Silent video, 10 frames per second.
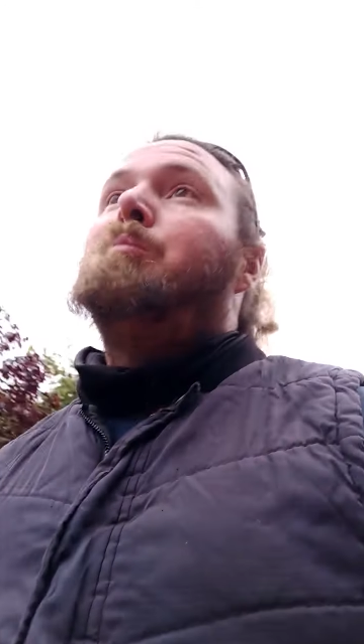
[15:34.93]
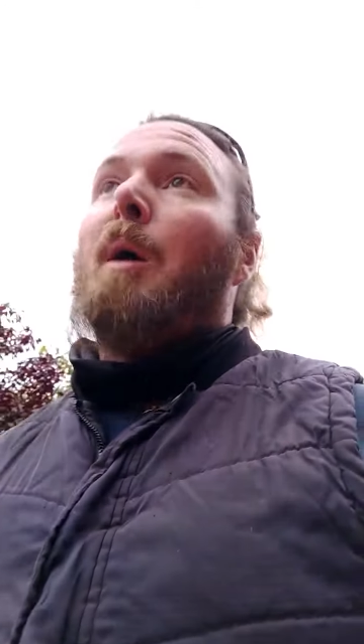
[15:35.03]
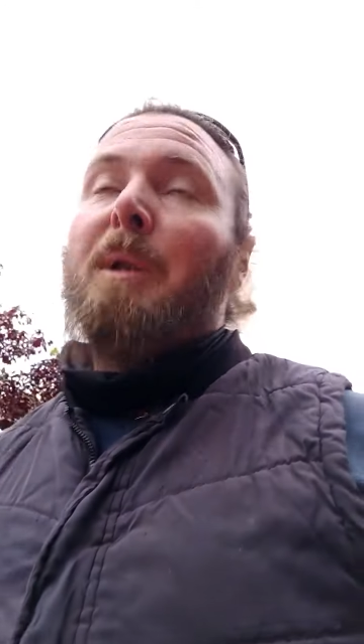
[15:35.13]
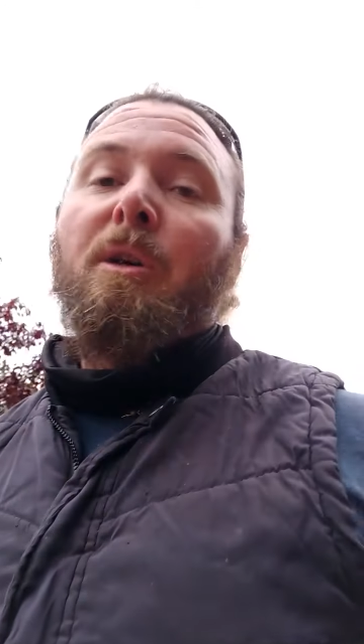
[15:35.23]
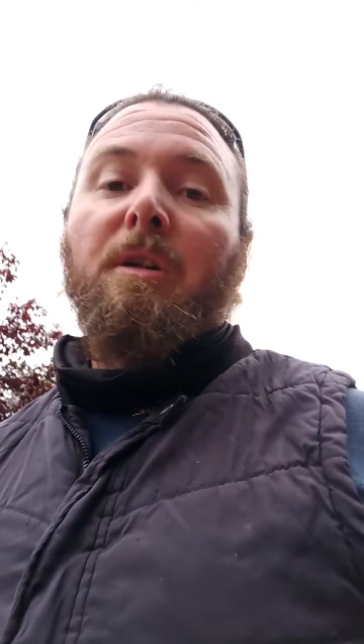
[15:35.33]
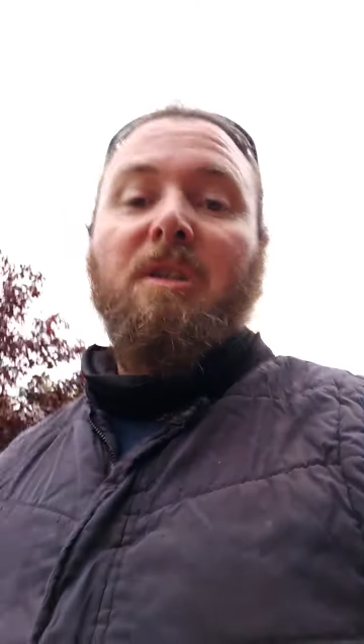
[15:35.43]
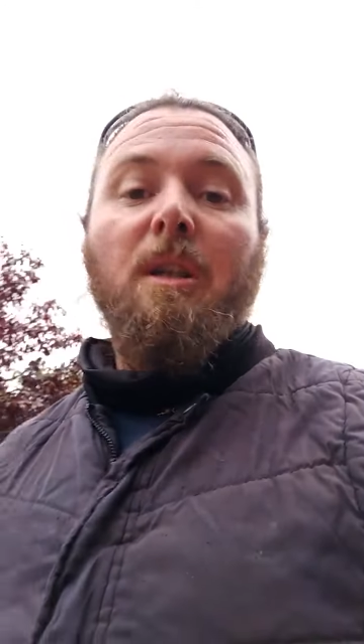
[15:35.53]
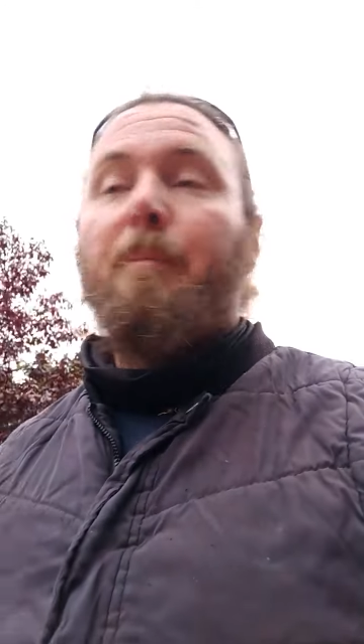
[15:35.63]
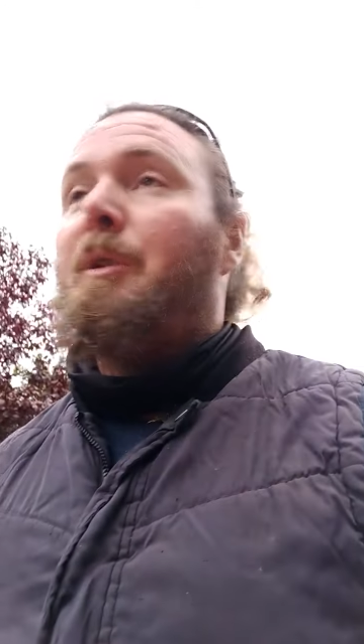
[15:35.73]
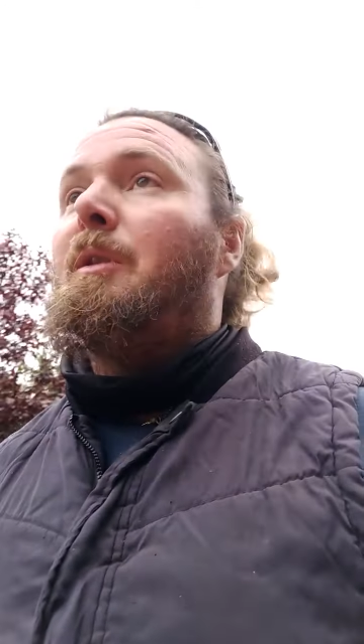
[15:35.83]
Probably could have
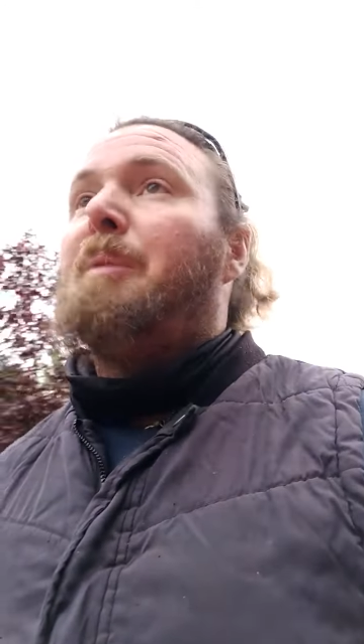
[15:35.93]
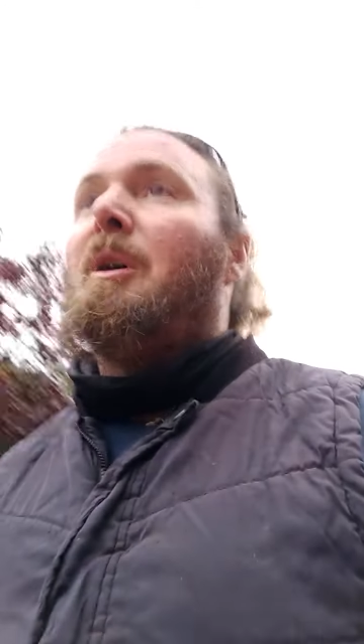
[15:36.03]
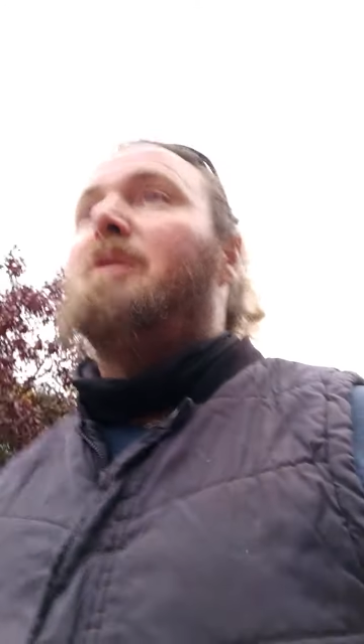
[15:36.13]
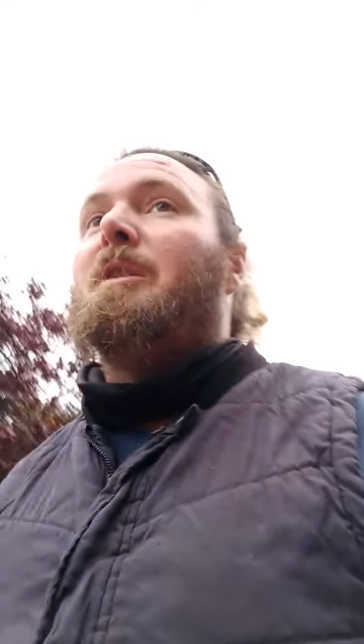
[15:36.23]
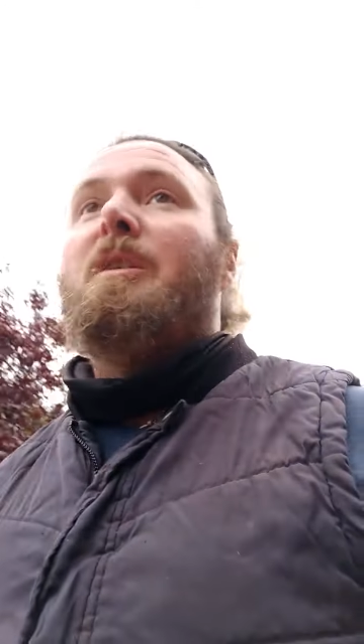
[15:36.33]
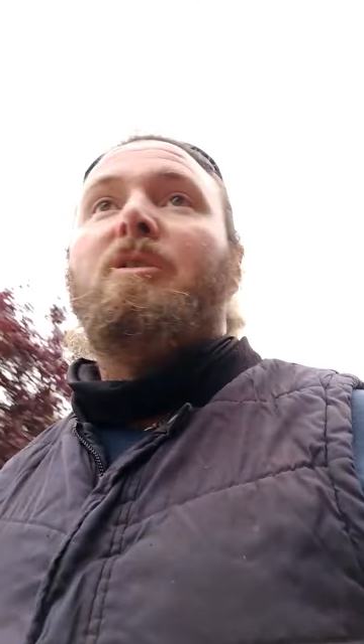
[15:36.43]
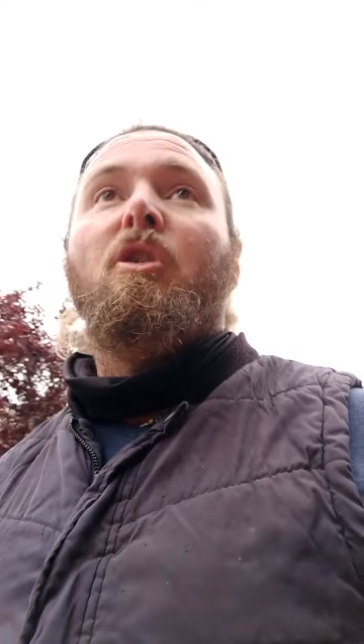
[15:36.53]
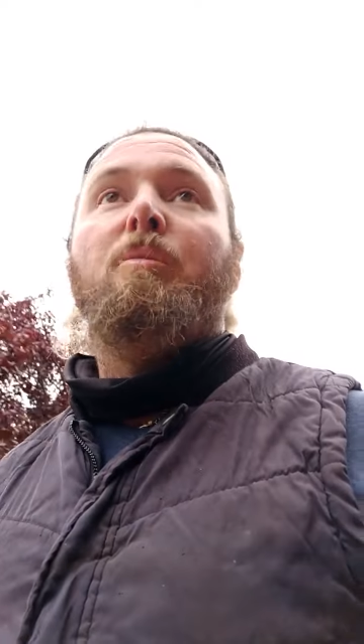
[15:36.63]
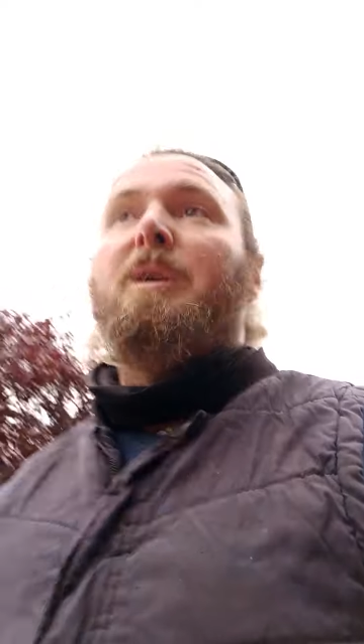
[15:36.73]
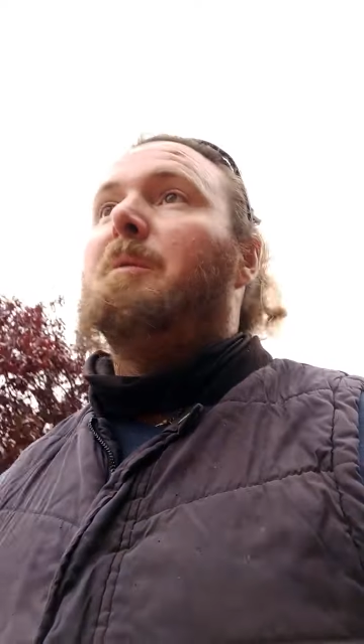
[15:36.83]
slept with the person that
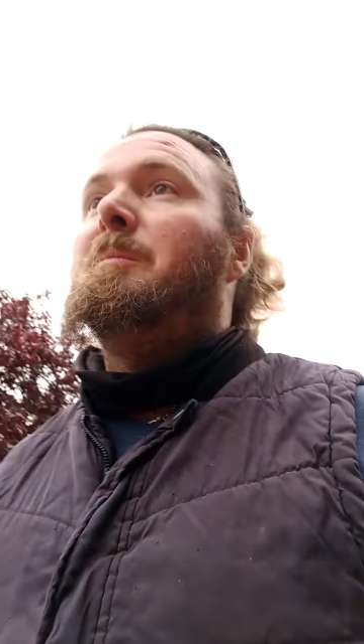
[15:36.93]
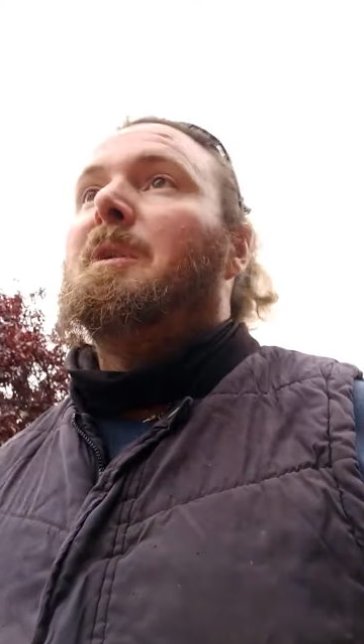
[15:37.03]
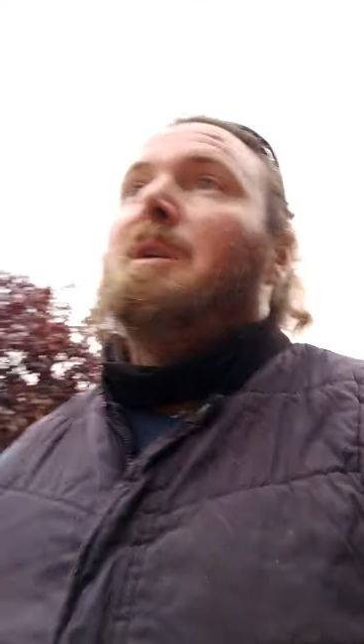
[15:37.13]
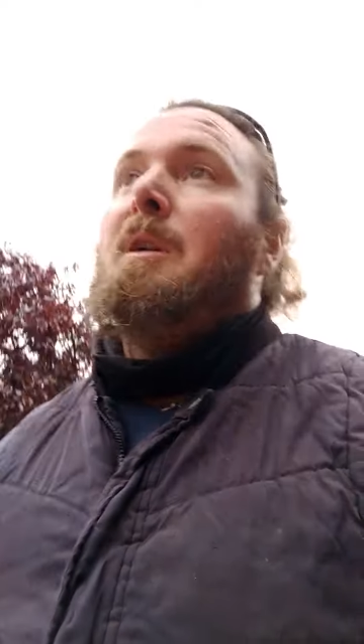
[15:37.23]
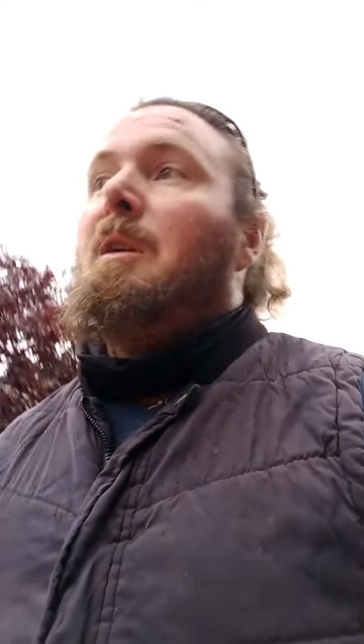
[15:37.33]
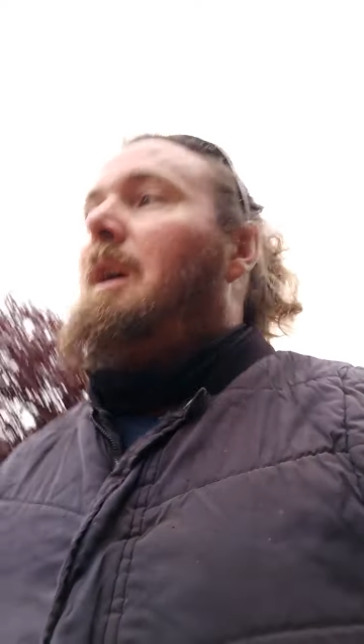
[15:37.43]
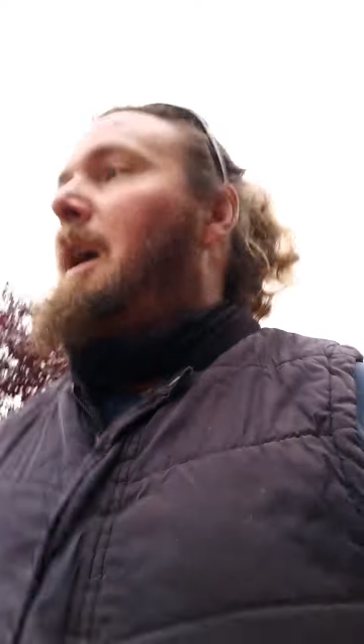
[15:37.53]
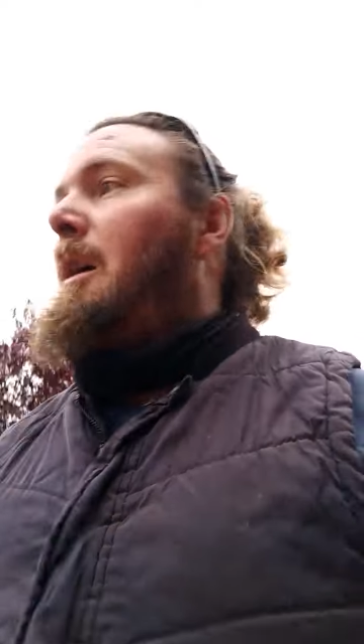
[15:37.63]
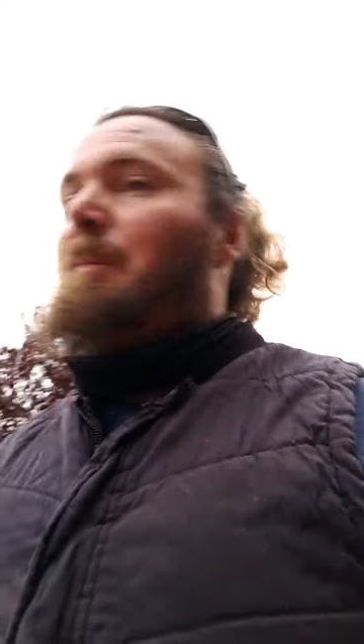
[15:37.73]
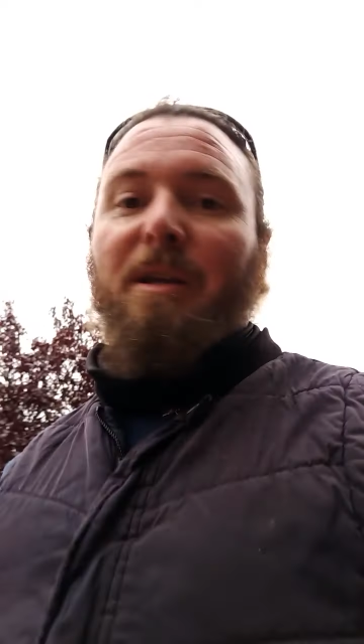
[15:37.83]
taught me
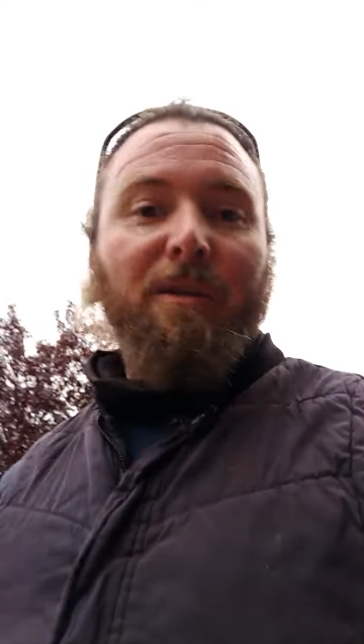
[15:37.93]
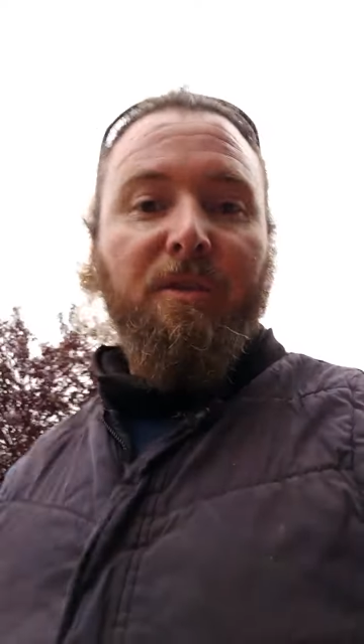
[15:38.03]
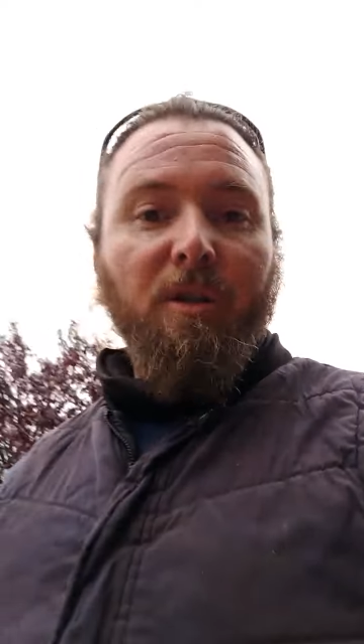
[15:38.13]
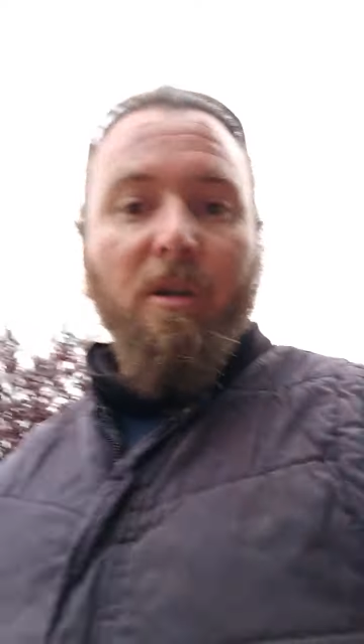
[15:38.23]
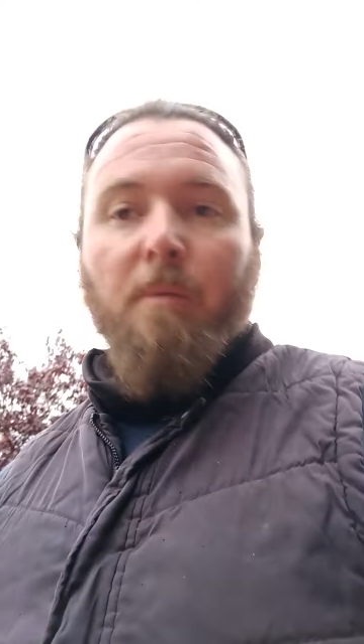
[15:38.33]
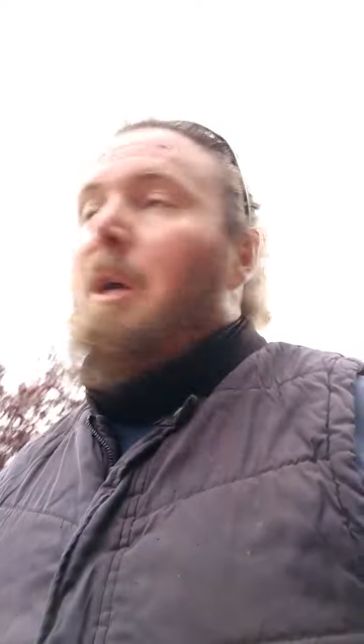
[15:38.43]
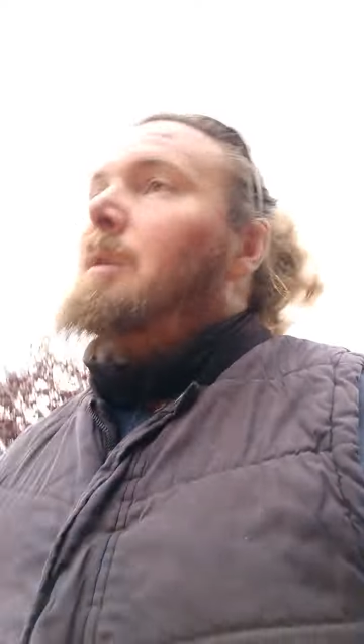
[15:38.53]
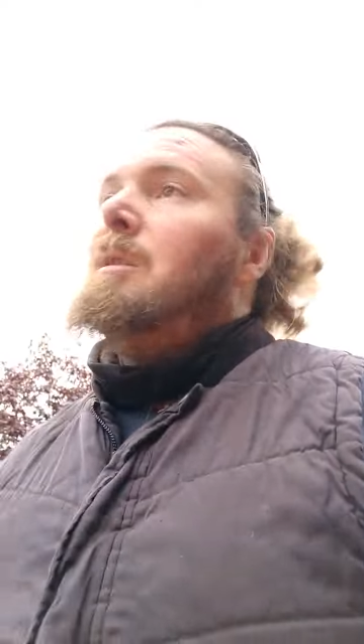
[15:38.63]
how to make the soup.